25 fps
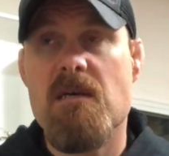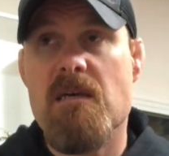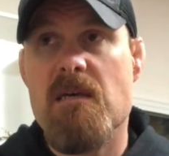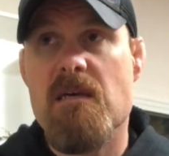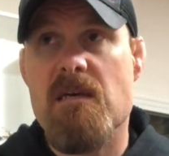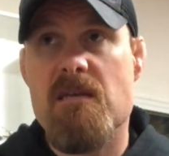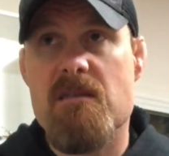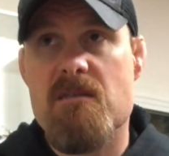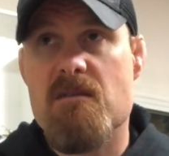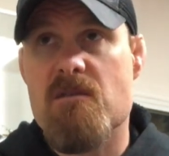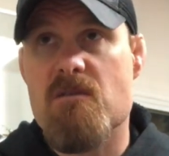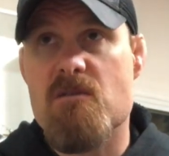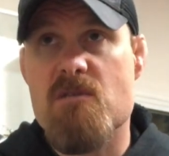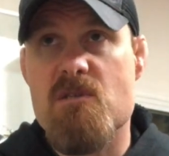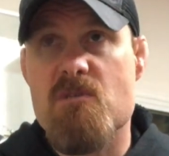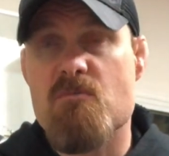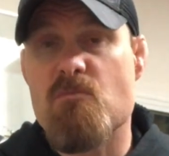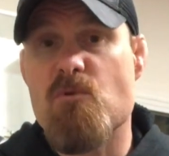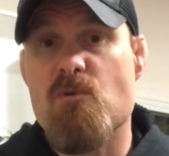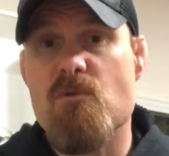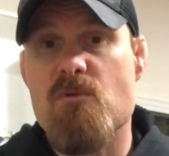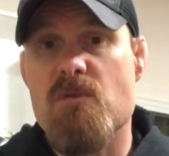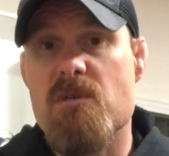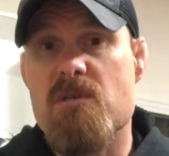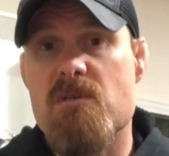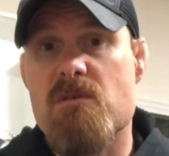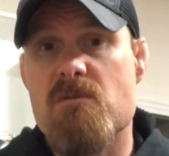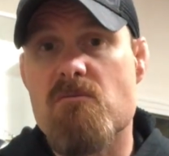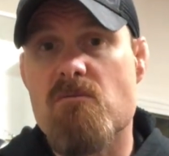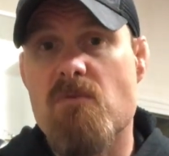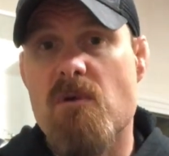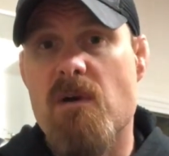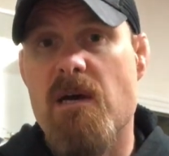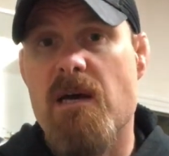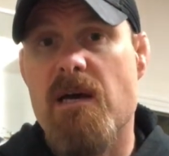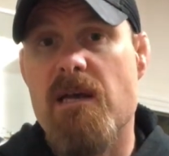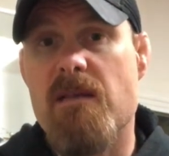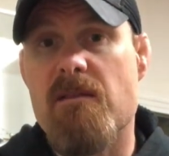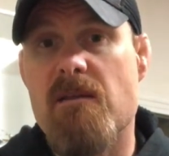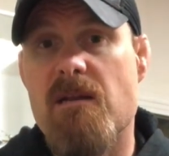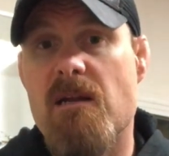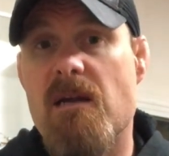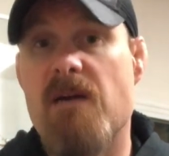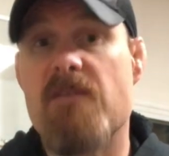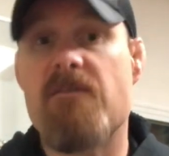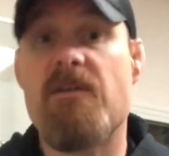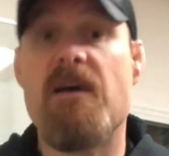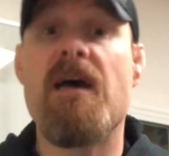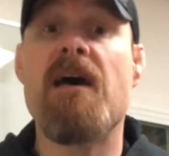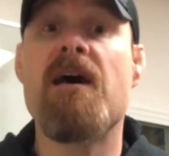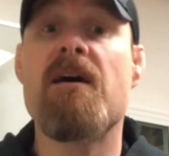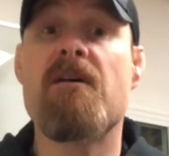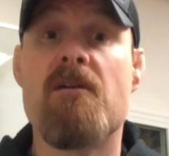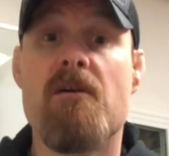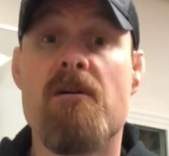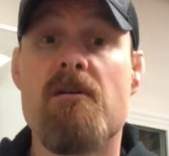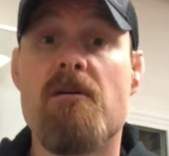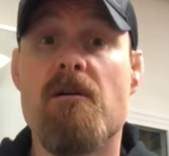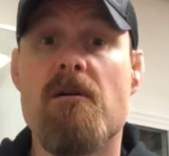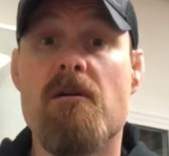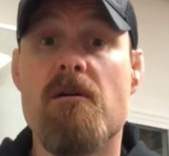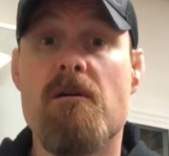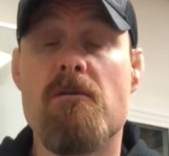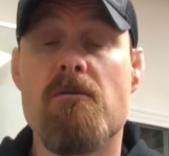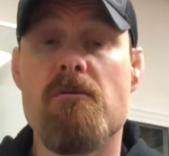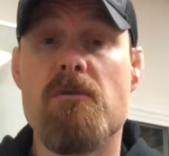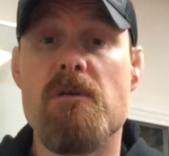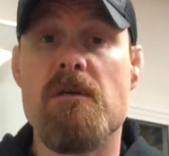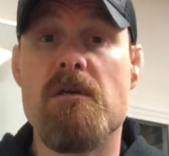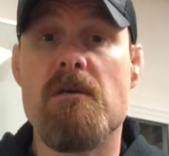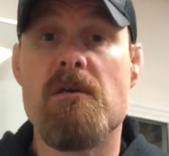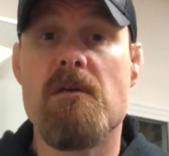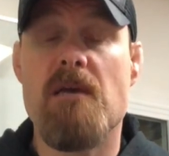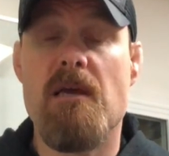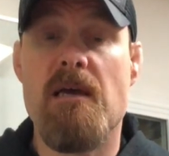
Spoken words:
it's the smoothest ride that I've had on a Harley,